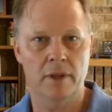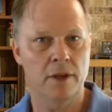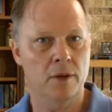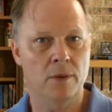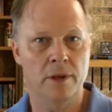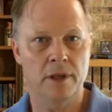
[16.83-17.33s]

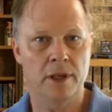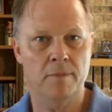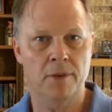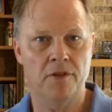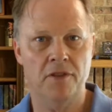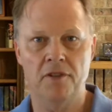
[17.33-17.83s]
then you wouldn't
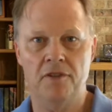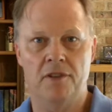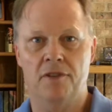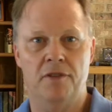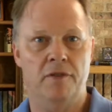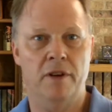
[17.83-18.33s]
need
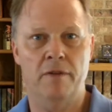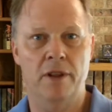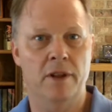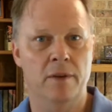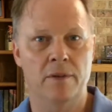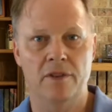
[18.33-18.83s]
persistence. If
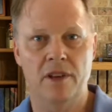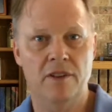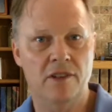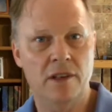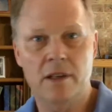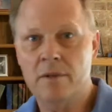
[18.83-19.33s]
everything was
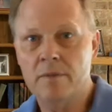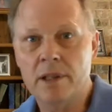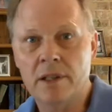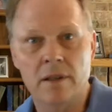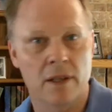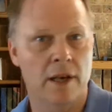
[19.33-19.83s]
easy, it'd
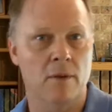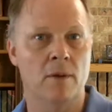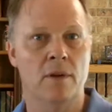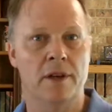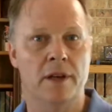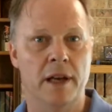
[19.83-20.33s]
be like
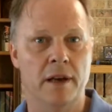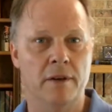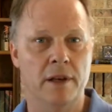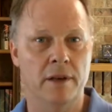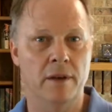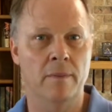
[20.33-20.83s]
rolling
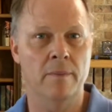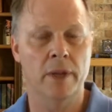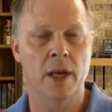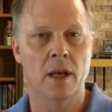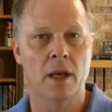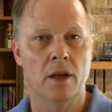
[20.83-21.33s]
downhill.
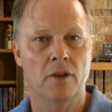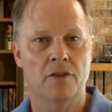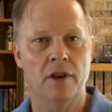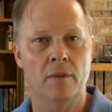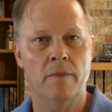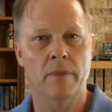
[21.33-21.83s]

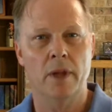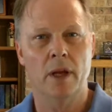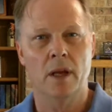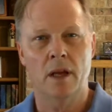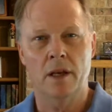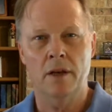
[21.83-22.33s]
So,
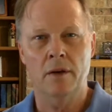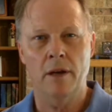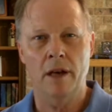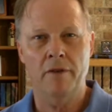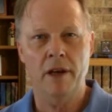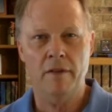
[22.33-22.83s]
you
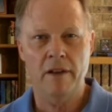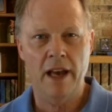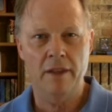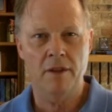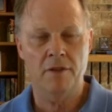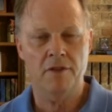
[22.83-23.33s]
know, have you ever
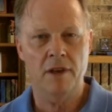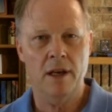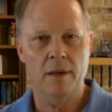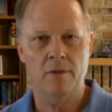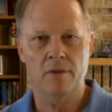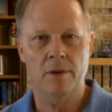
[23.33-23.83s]
had those
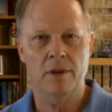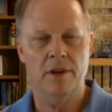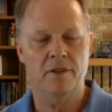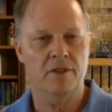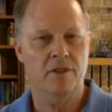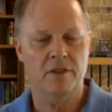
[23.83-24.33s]
times
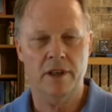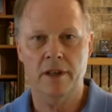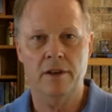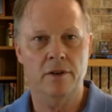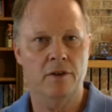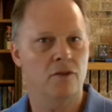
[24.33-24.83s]
where it's just
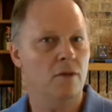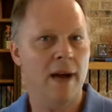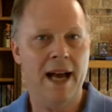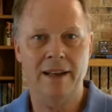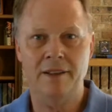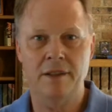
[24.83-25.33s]
like you're
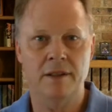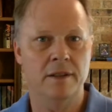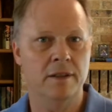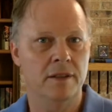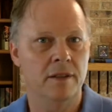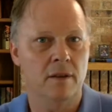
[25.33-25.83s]

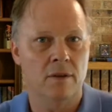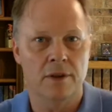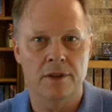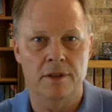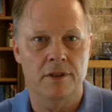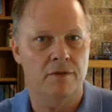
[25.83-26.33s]
distracted
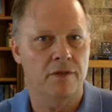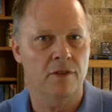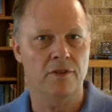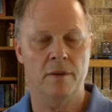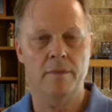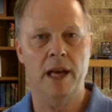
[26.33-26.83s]
or you just
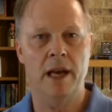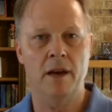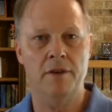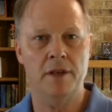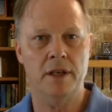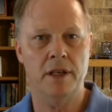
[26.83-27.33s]
feel
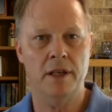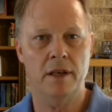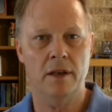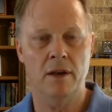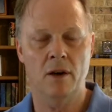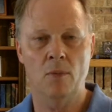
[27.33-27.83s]
somehow you
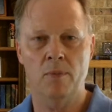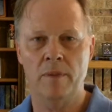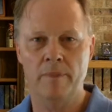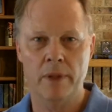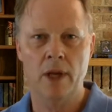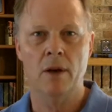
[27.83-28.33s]
can't cope?
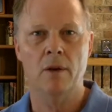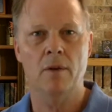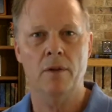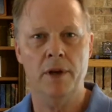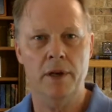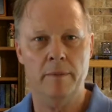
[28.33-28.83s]

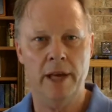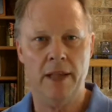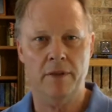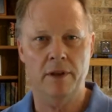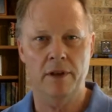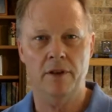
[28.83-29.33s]
Well, think
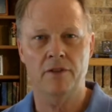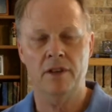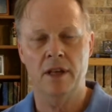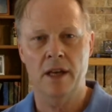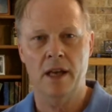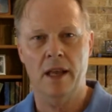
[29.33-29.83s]
about
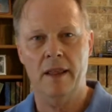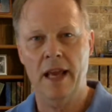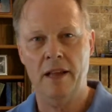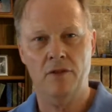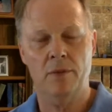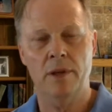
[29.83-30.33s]
this.
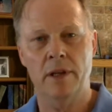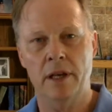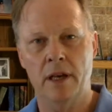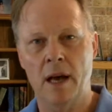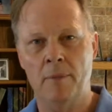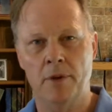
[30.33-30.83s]
That's
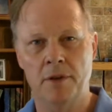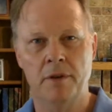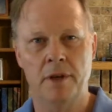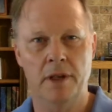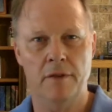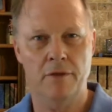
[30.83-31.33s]
really an
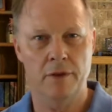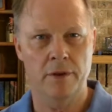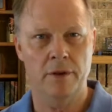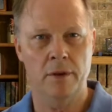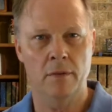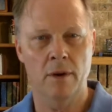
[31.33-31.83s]
opportunity
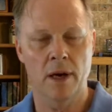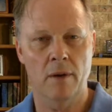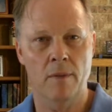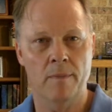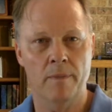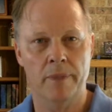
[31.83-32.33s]
for you to grow.